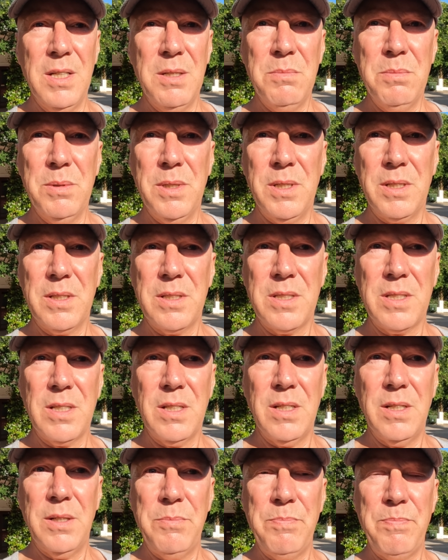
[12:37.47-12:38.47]
But
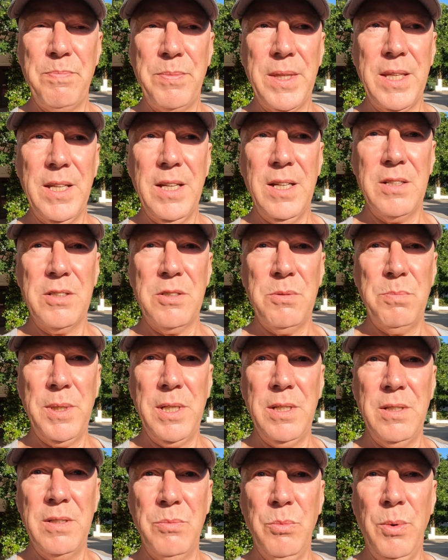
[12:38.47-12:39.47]
yeah, it's
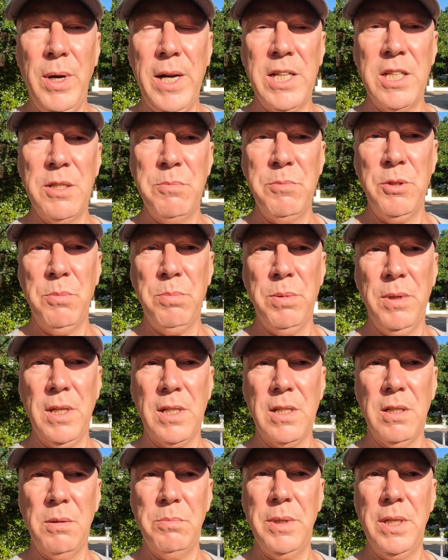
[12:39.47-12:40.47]
been winding me up a
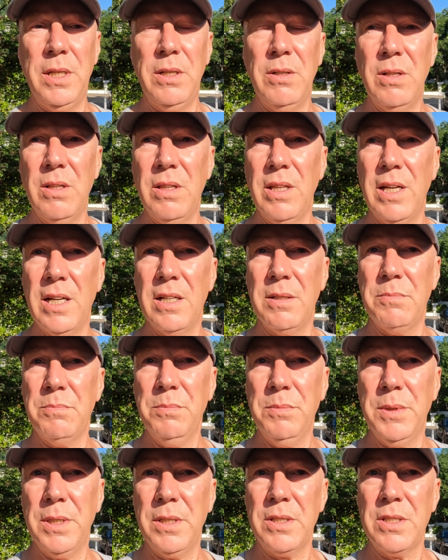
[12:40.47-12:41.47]
little bit, all that,
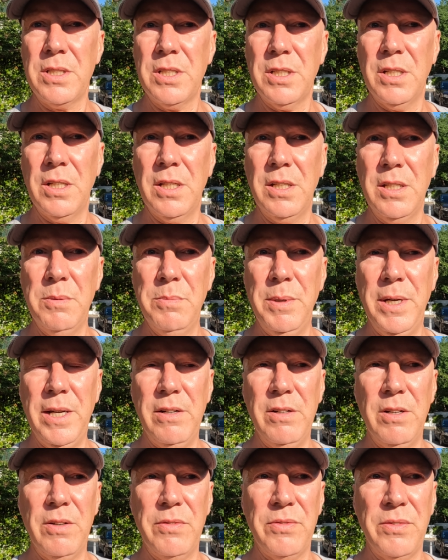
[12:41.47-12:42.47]
but you're
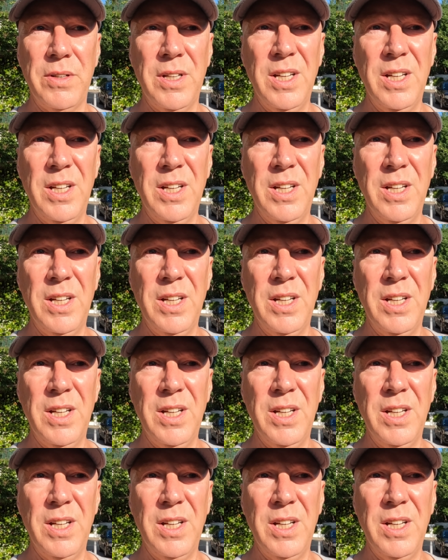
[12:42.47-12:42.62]
better off.